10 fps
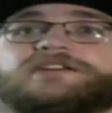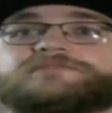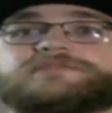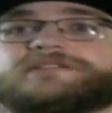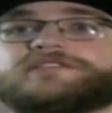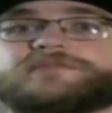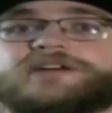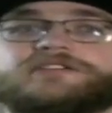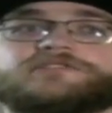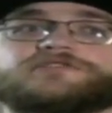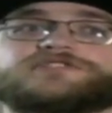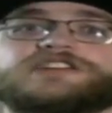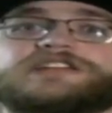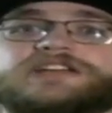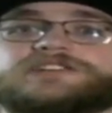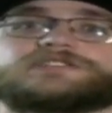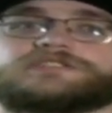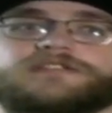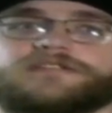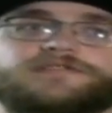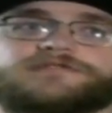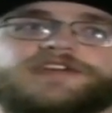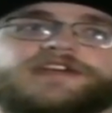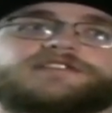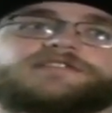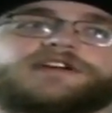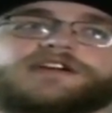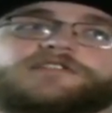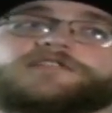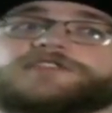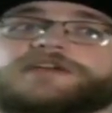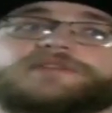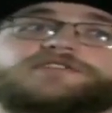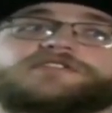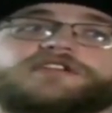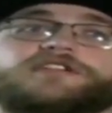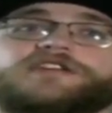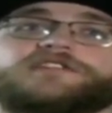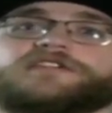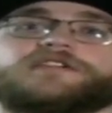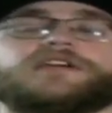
It's probably just my younger teenage things of like, you know, this game's kind of decent.